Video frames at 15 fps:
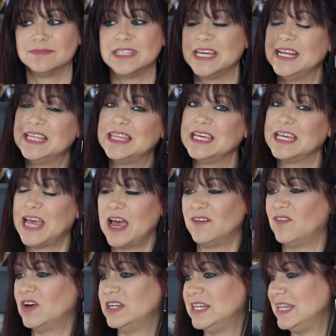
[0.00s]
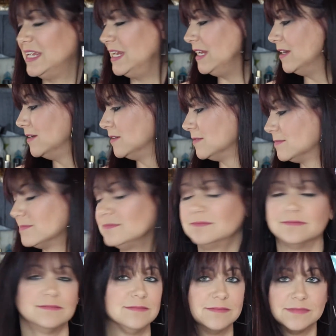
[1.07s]
Anything Kat Von D,
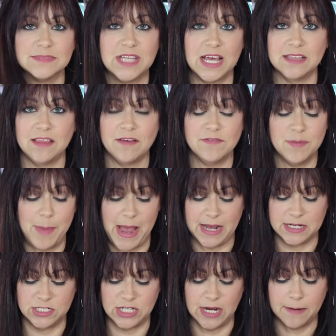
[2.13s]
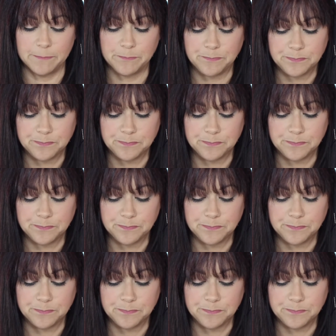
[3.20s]
I love the packaging.